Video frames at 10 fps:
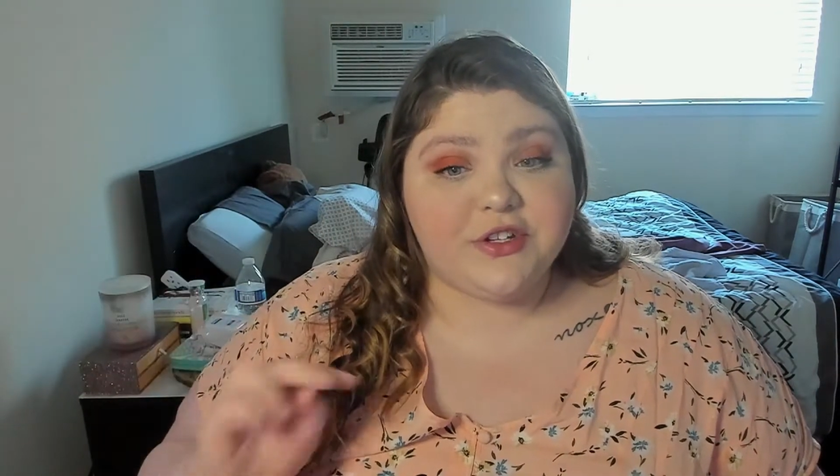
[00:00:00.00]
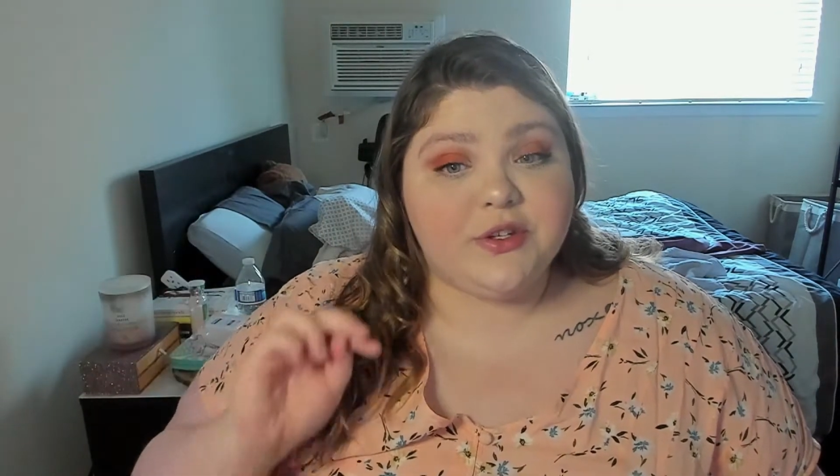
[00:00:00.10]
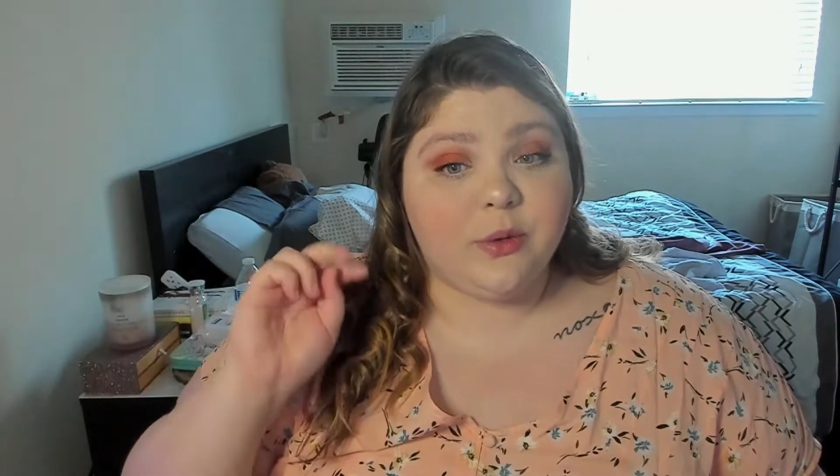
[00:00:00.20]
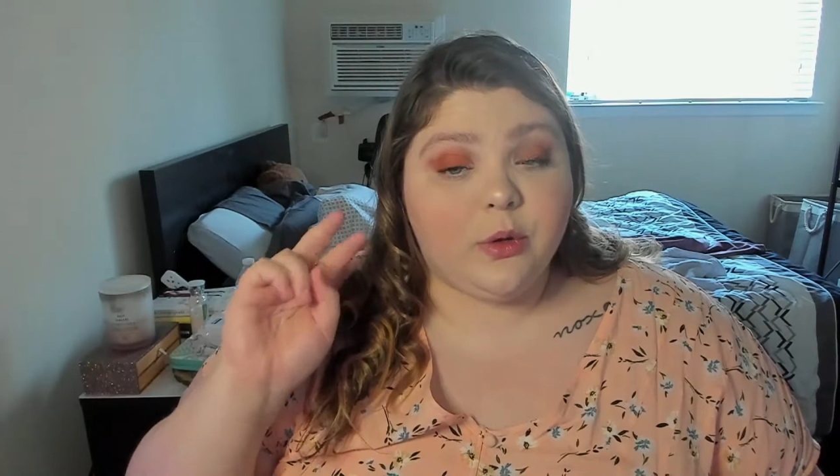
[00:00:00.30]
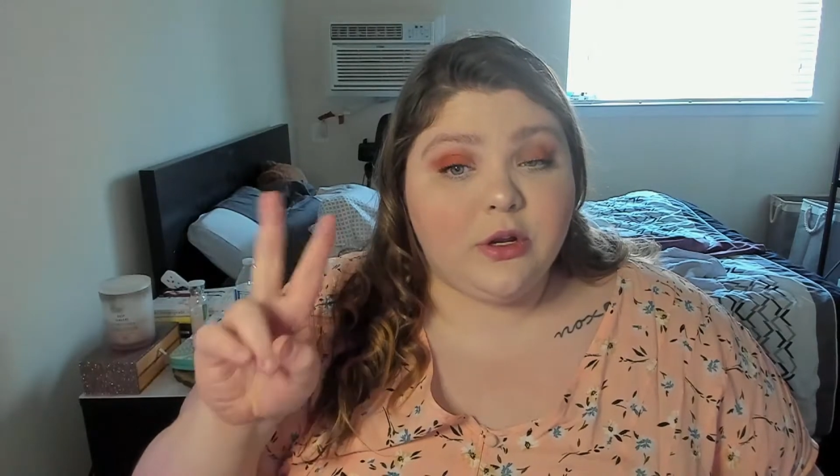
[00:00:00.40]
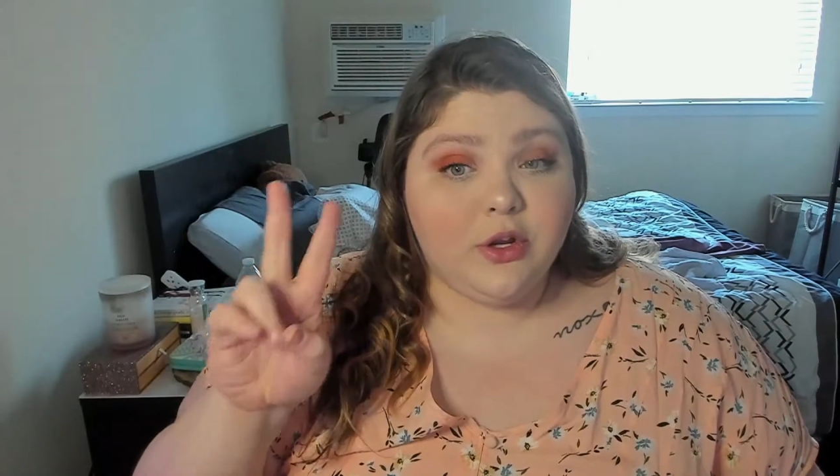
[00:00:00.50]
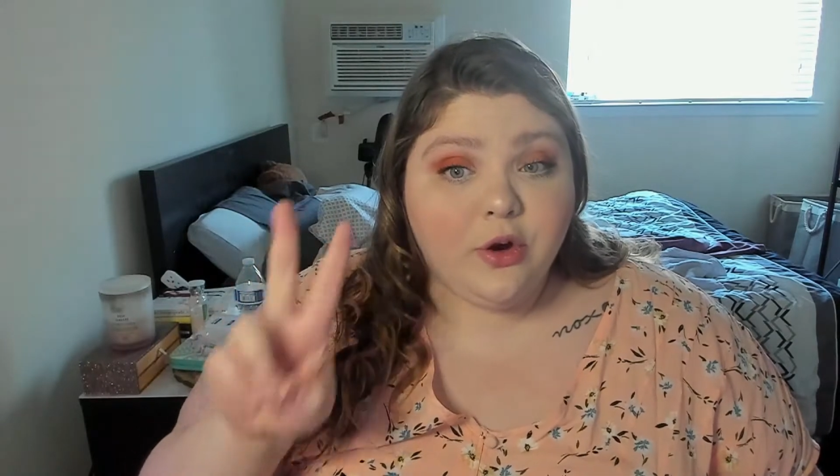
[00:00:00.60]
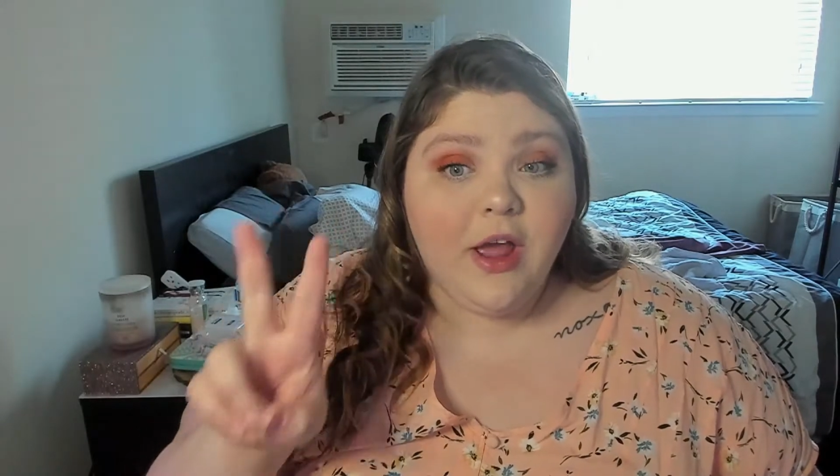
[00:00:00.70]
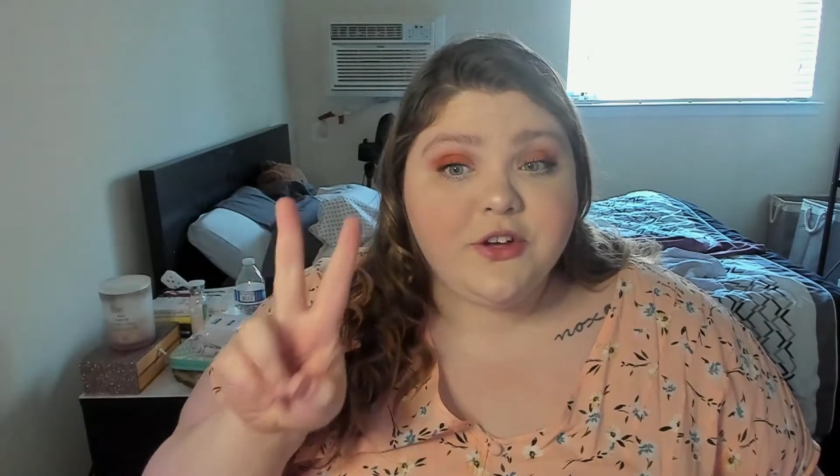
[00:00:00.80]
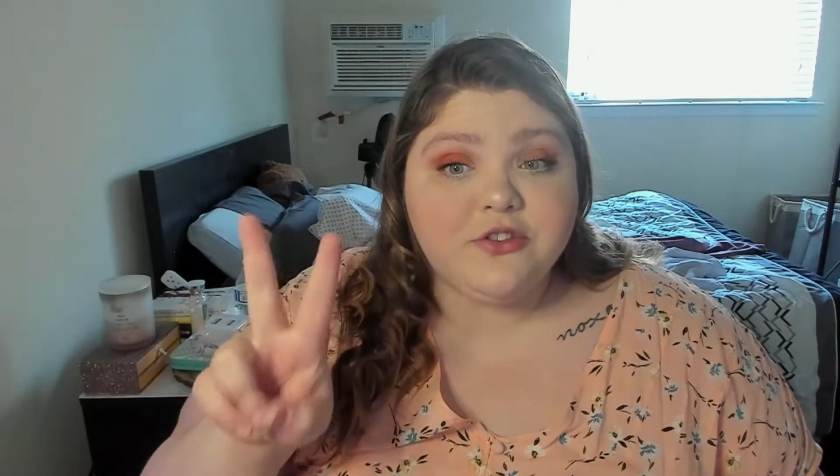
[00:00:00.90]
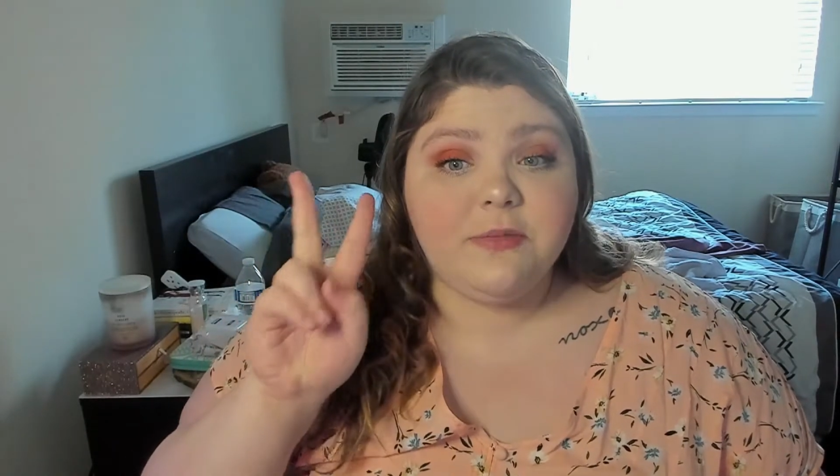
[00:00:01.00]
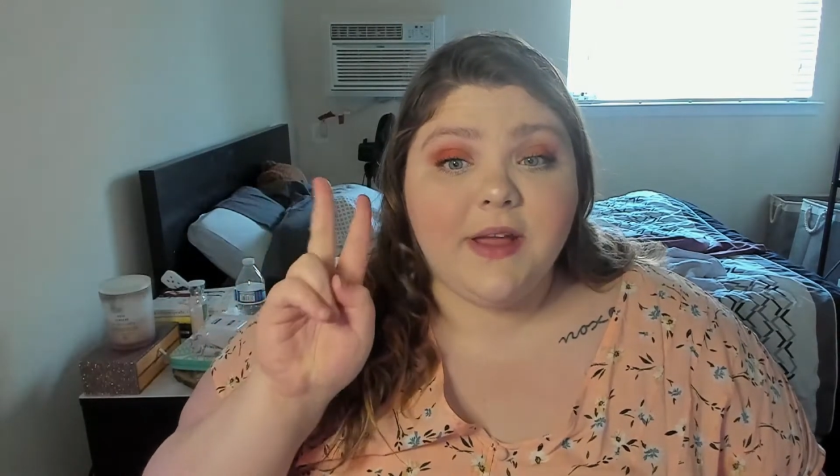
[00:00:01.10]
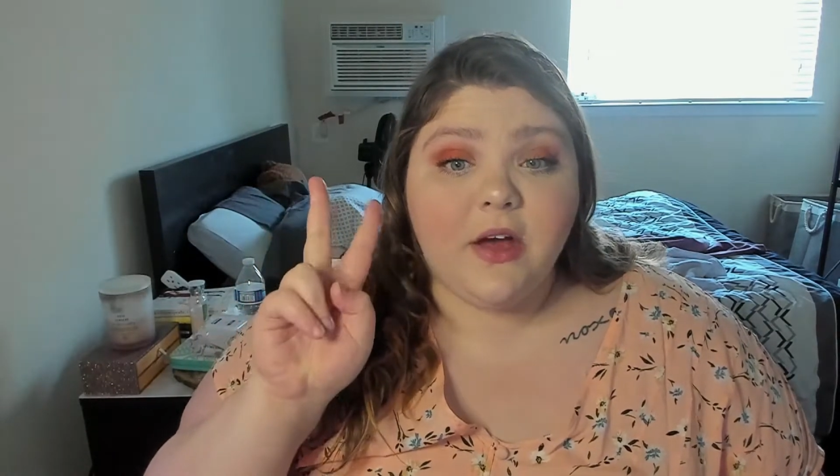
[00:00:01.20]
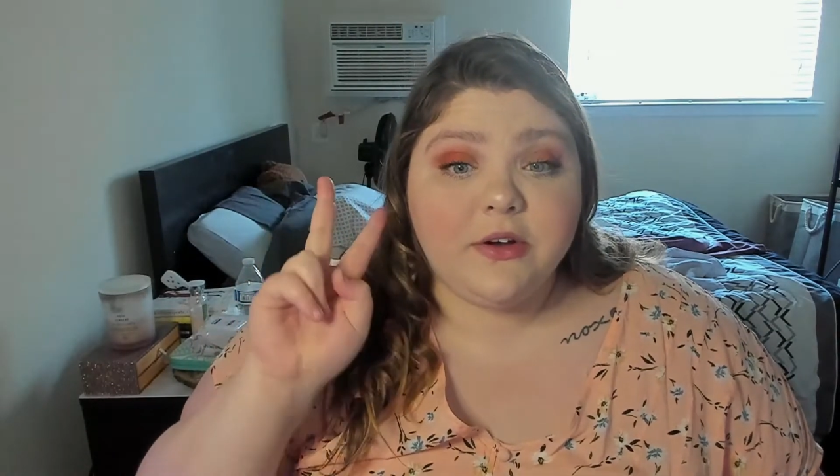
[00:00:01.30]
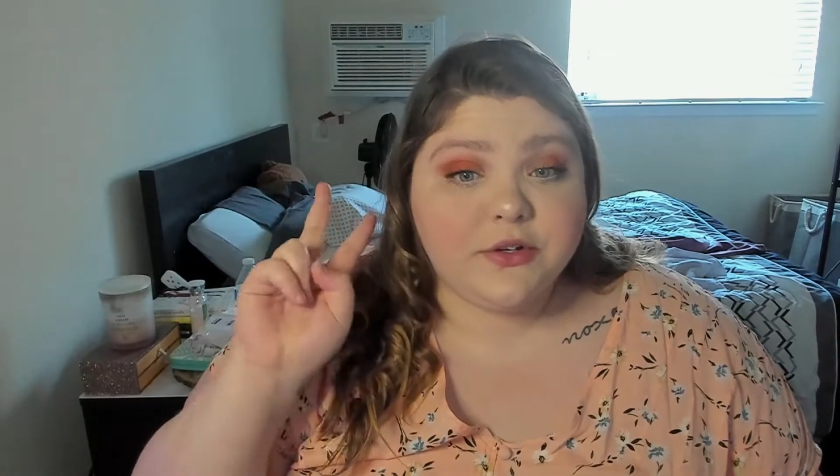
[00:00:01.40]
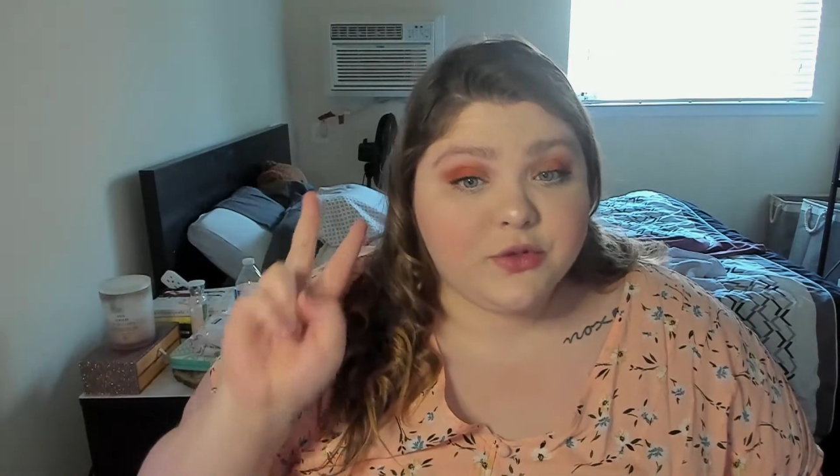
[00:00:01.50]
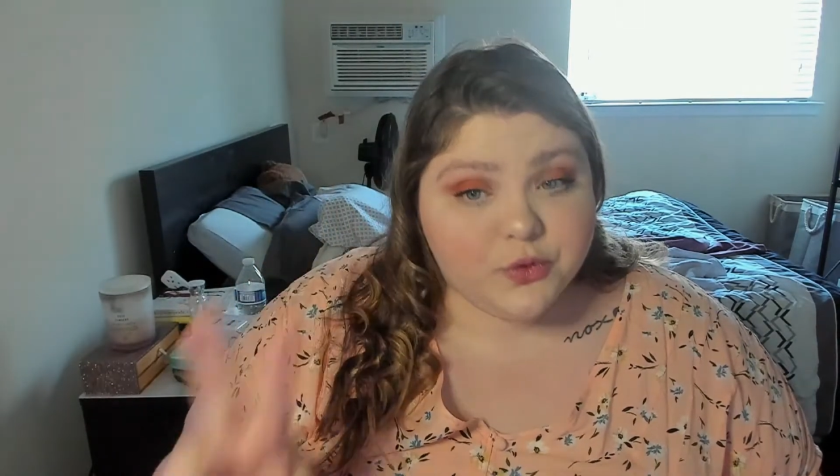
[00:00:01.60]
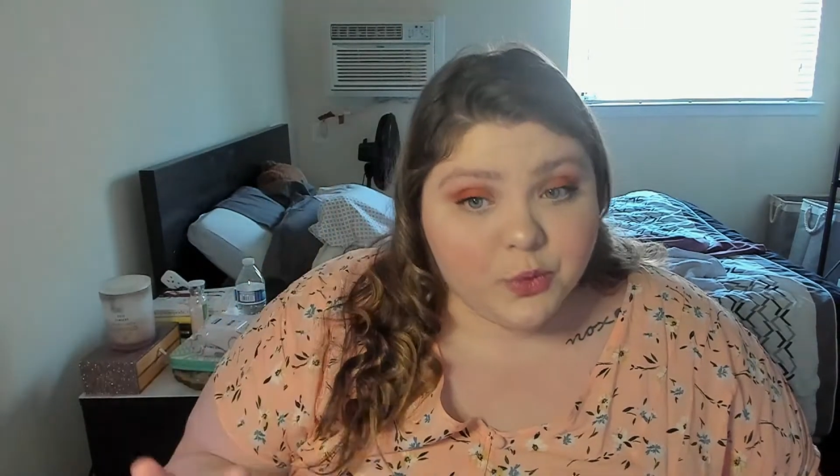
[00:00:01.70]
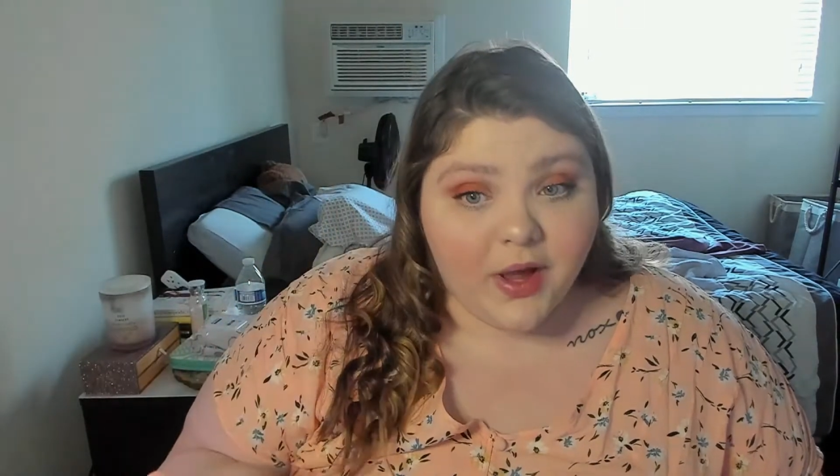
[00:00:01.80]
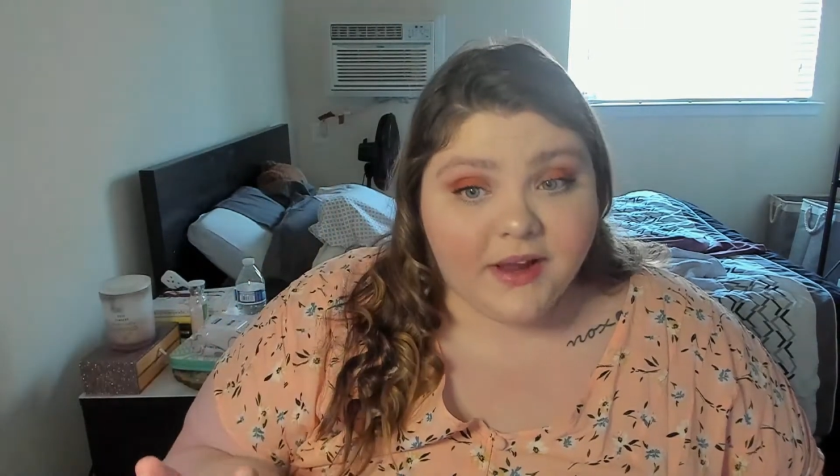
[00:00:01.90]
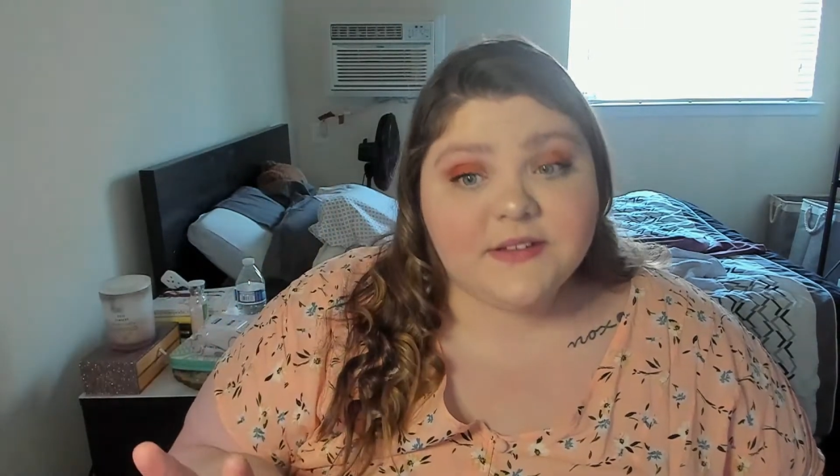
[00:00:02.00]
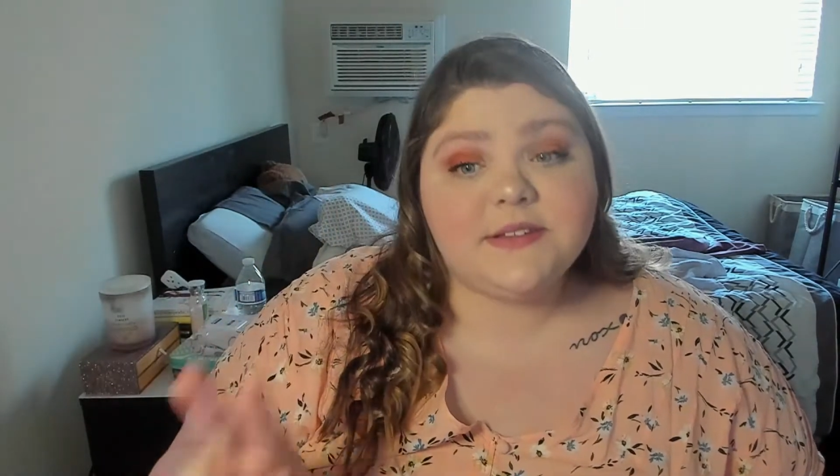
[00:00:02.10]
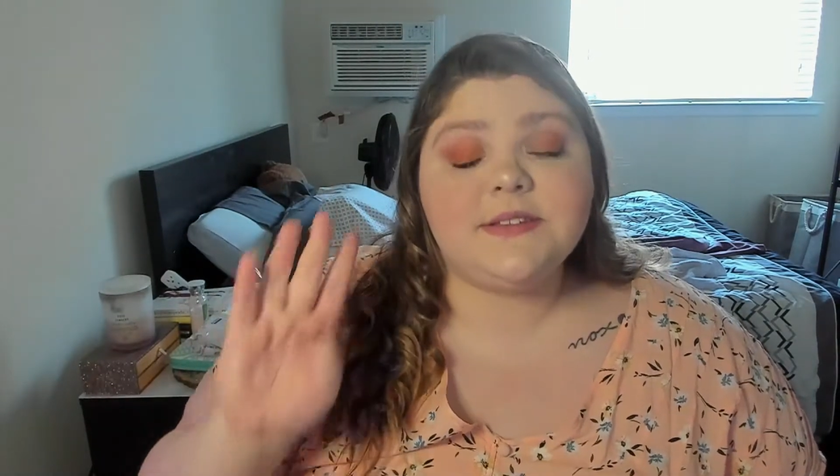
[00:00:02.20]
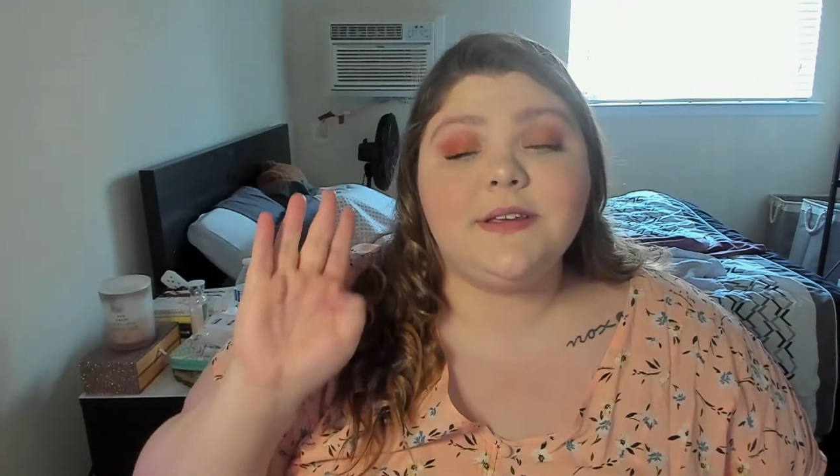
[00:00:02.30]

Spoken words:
so you want your entry to be counted twice,